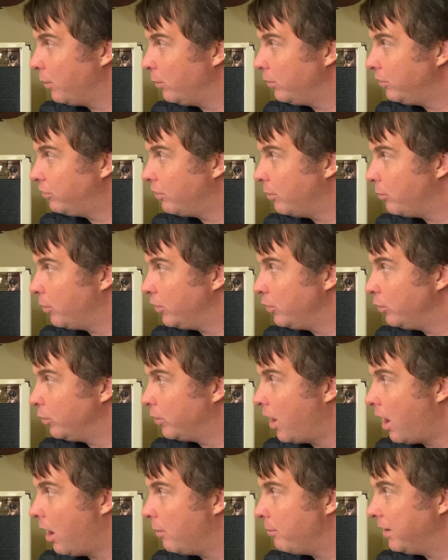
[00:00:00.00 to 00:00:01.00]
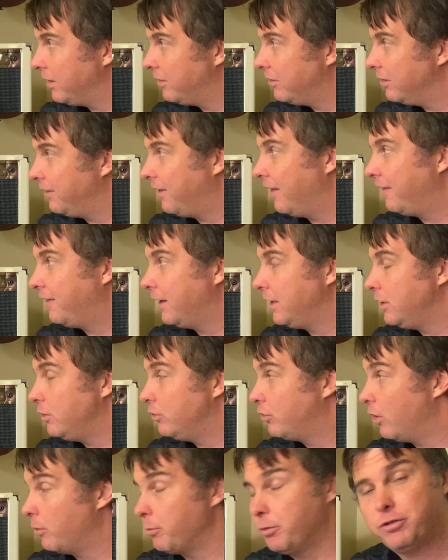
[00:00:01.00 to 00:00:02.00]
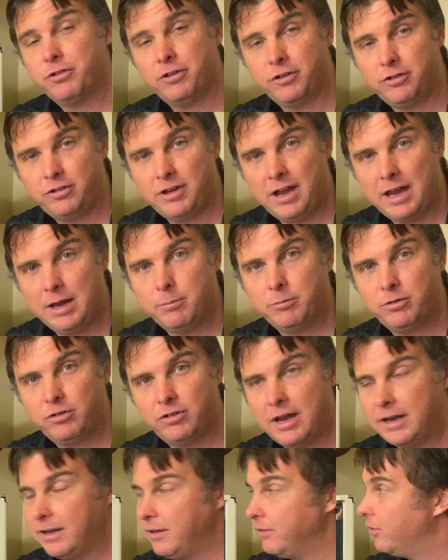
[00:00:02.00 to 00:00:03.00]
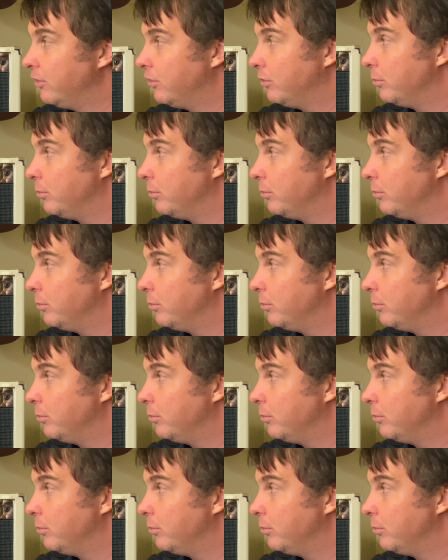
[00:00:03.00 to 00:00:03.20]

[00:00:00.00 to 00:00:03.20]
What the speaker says: was someone who commented that they used almost the same settings as